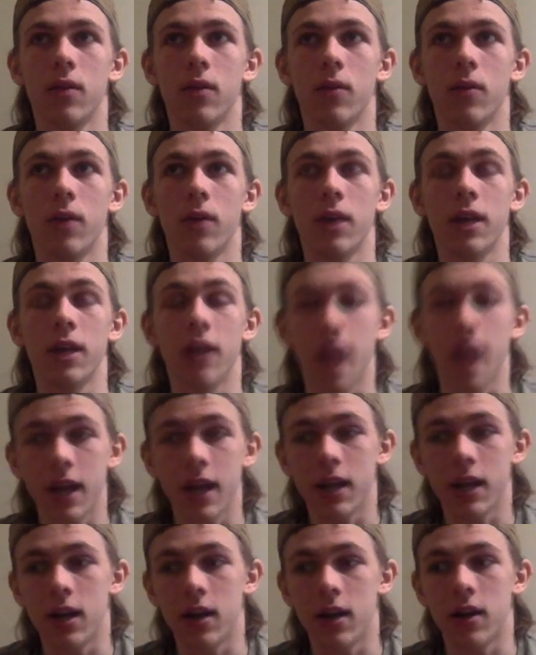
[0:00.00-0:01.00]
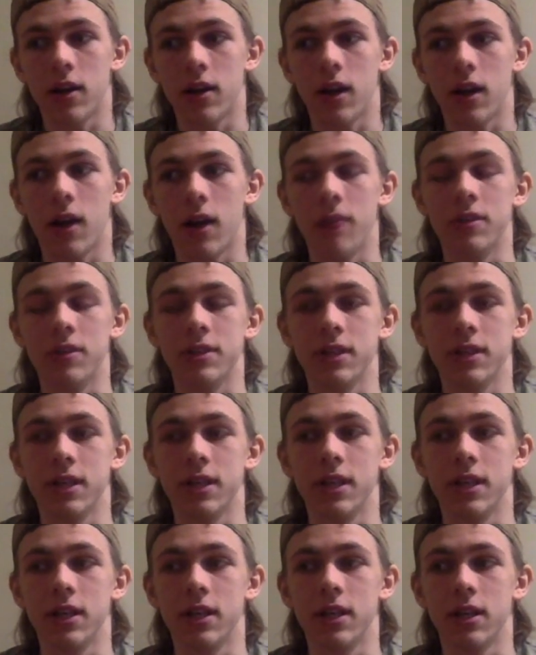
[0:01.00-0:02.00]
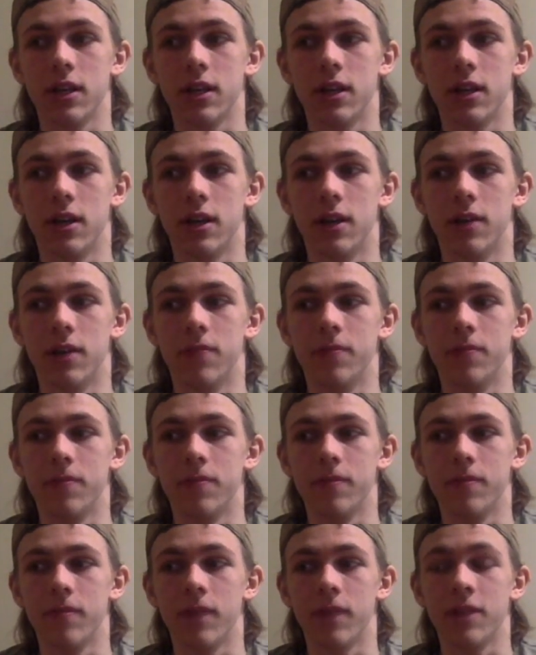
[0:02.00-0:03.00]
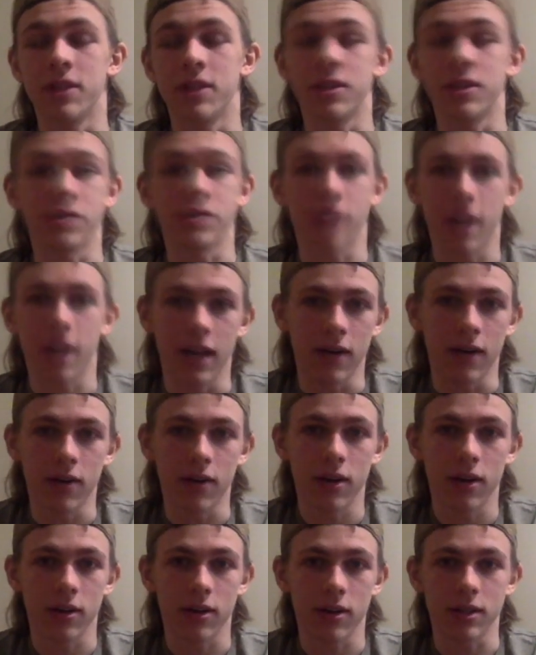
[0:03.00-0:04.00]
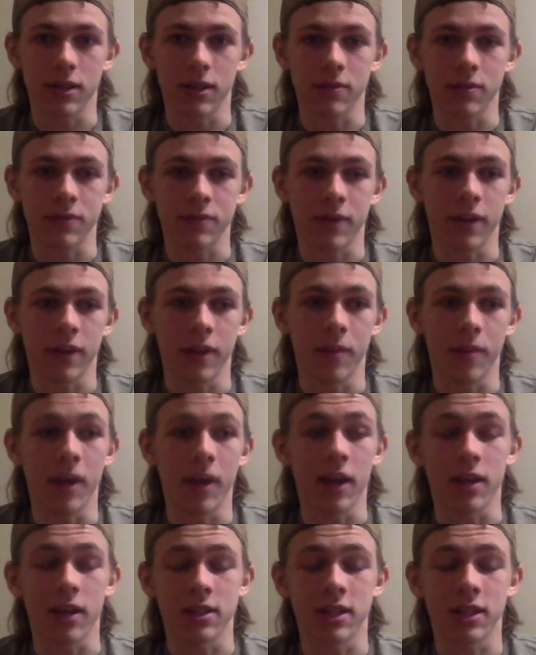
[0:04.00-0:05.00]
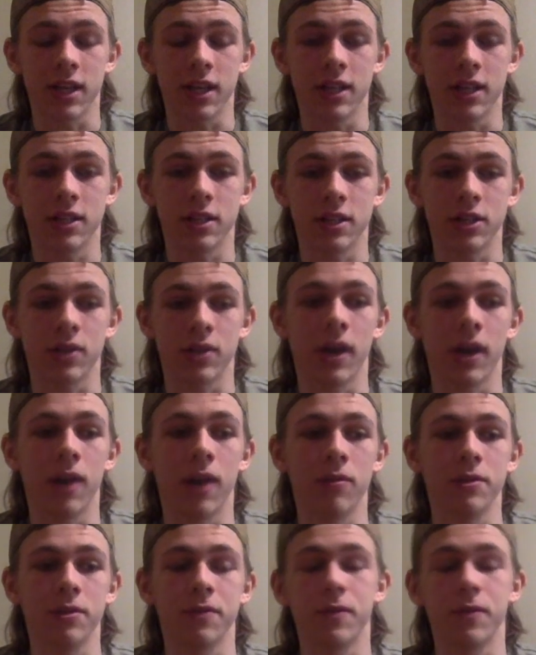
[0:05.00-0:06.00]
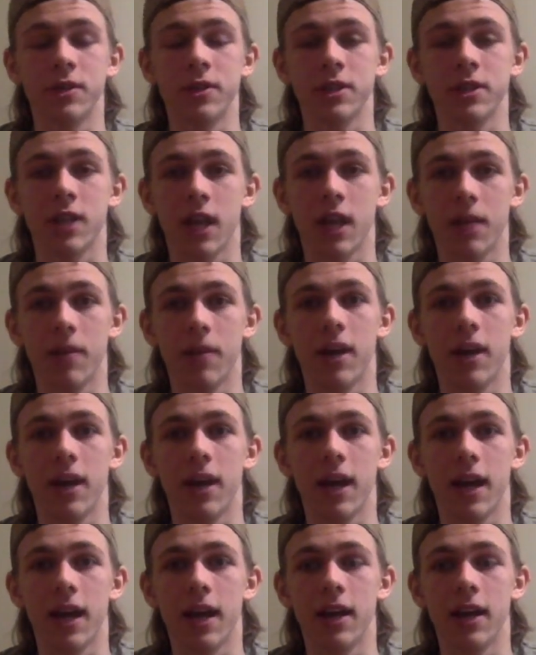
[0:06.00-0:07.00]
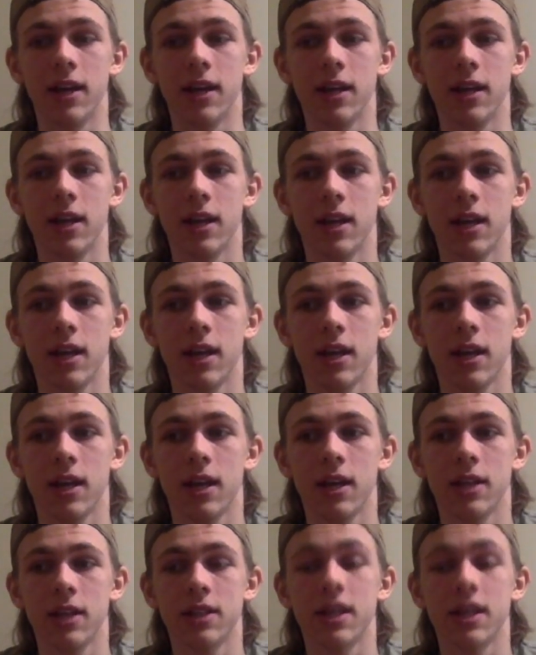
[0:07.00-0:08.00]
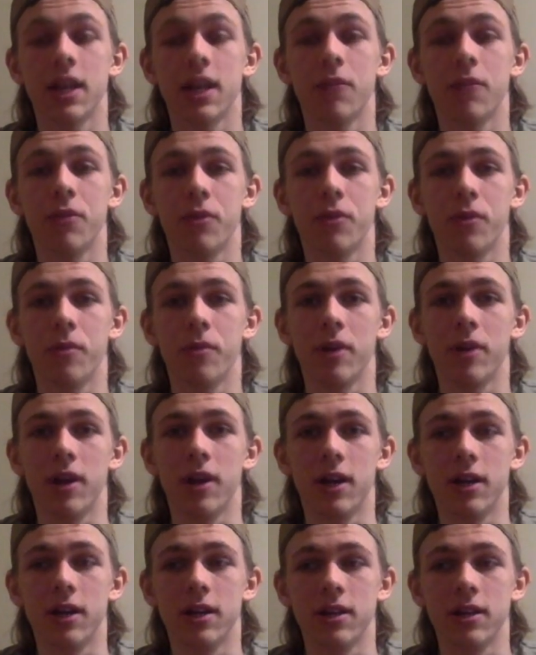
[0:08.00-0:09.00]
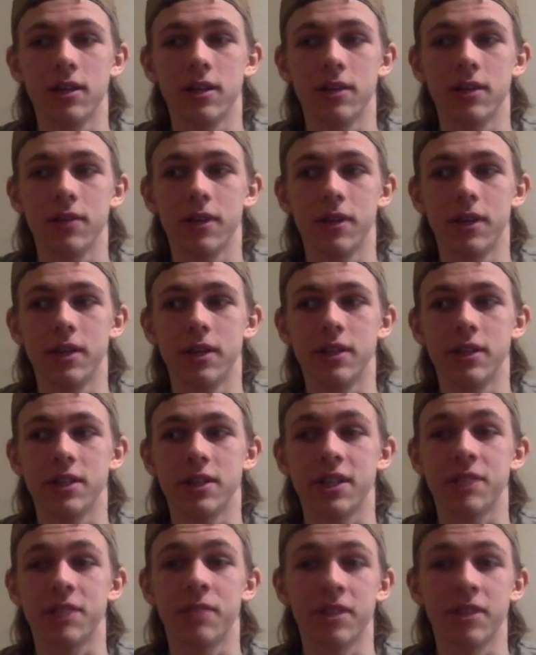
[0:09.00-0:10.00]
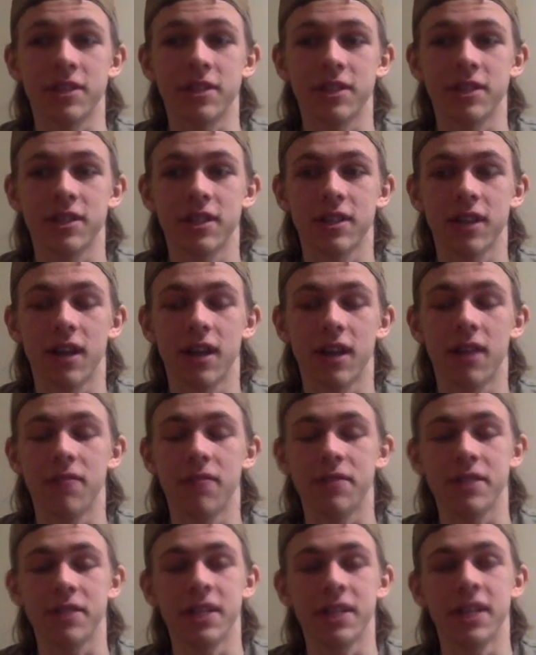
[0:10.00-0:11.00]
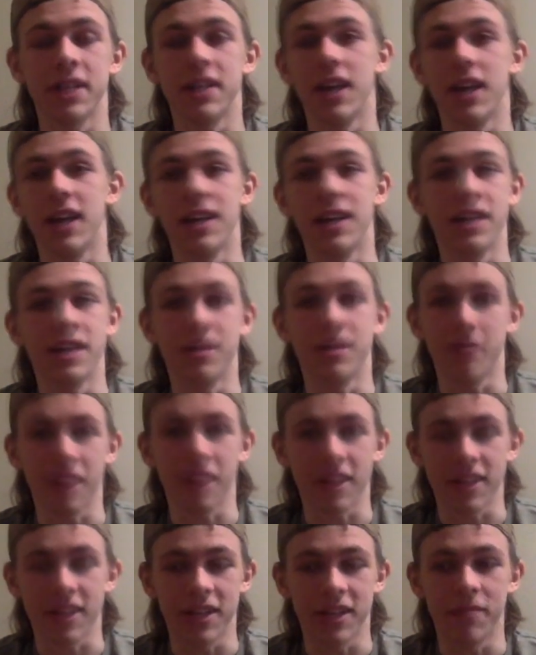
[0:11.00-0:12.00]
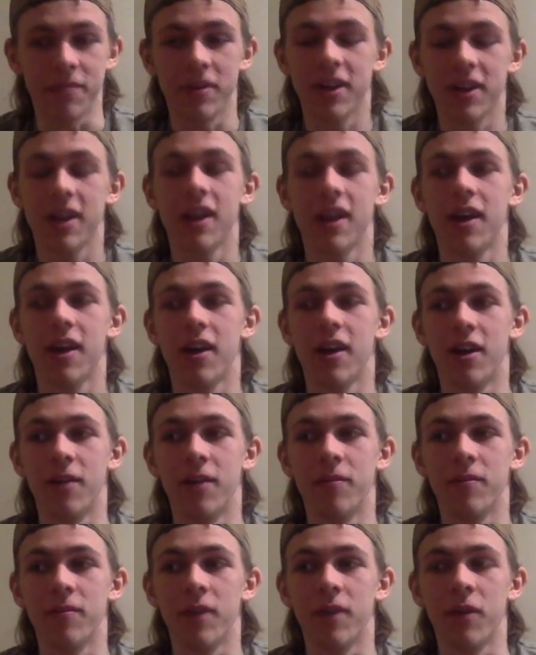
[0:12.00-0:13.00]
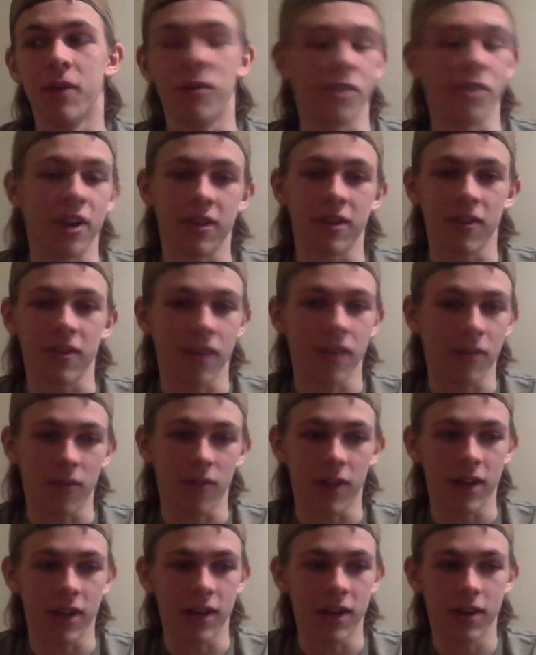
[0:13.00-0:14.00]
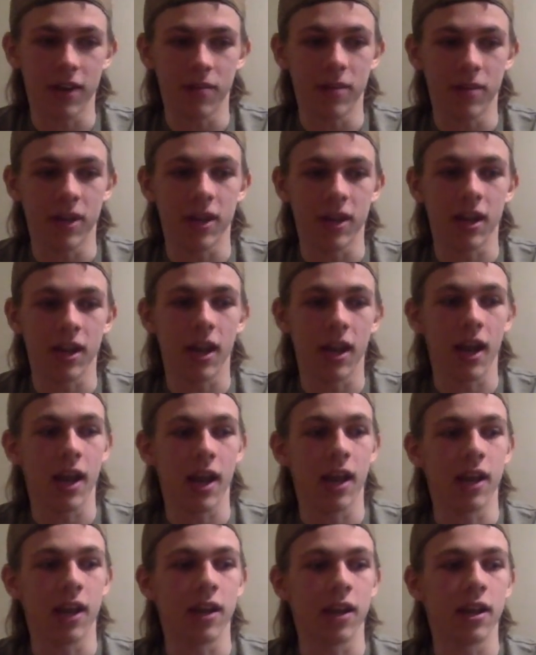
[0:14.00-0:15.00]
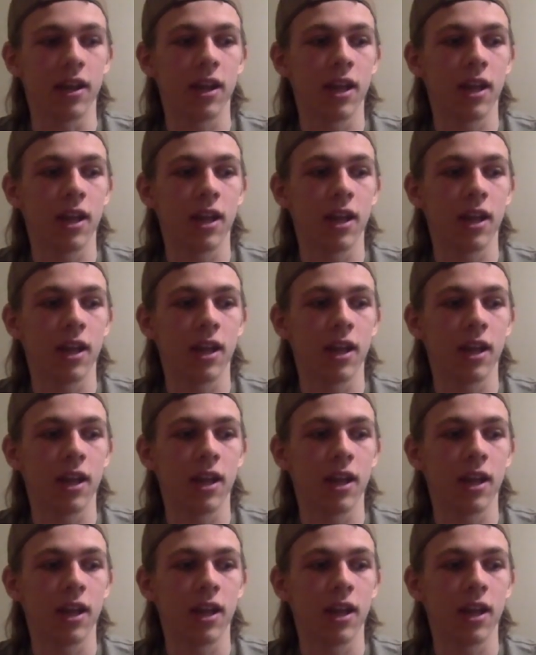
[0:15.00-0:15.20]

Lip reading: when I got here, obviously I still tried out because I was finally back on skates. The tryout was the first time I had skated with equipment on in 6 months. Obviously I didn't make the team. I wasn't at the level I needed to be, and